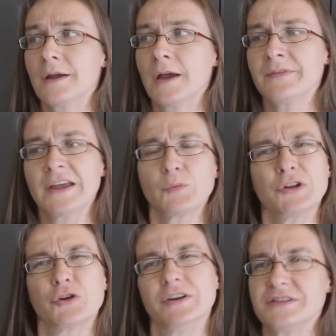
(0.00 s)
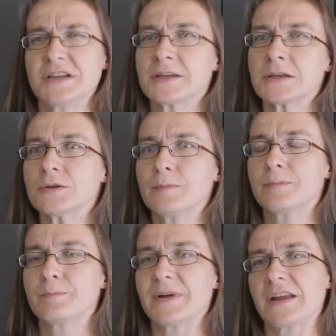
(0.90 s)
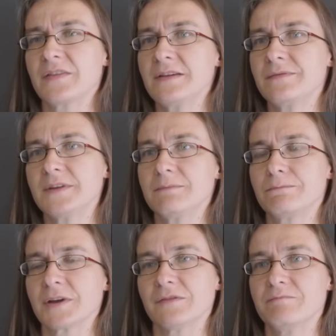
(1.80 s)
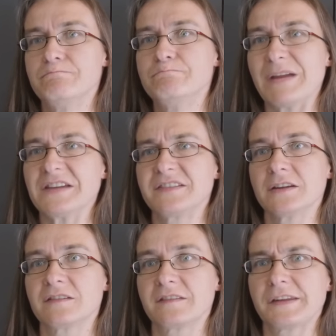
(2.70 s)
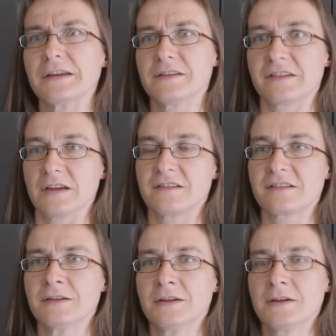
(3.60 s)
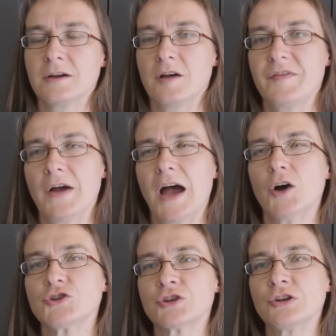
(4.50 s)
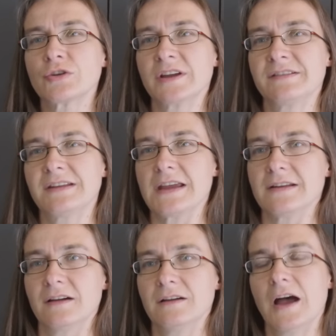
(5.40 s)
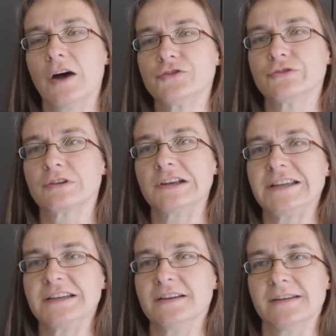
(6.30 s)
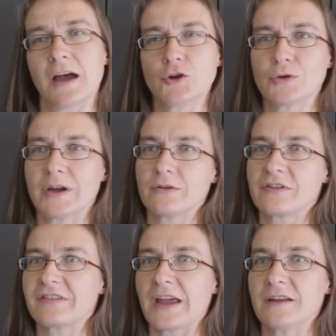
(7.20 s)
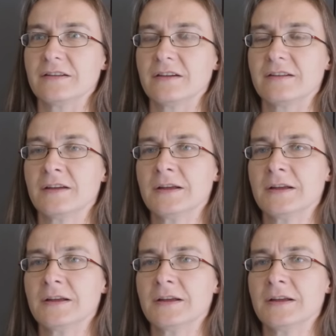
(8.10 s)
and that will continue, but I think the basic skill sets of how to look at data, how to clean it, how to understand it,